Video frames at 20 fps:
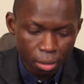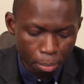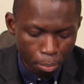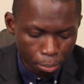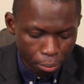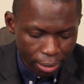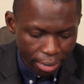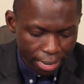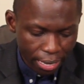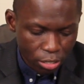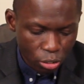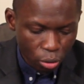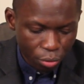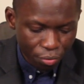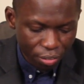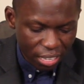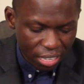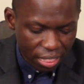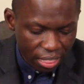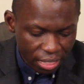the price
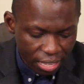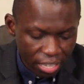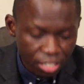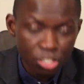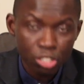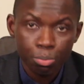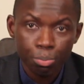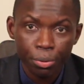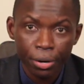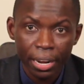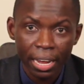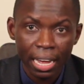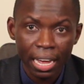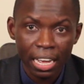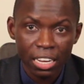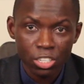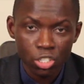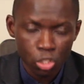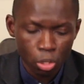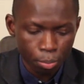of intense prayer
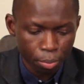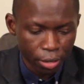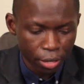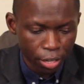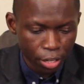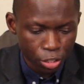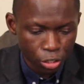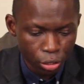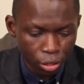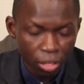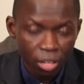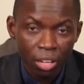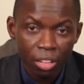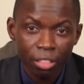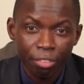and supplication,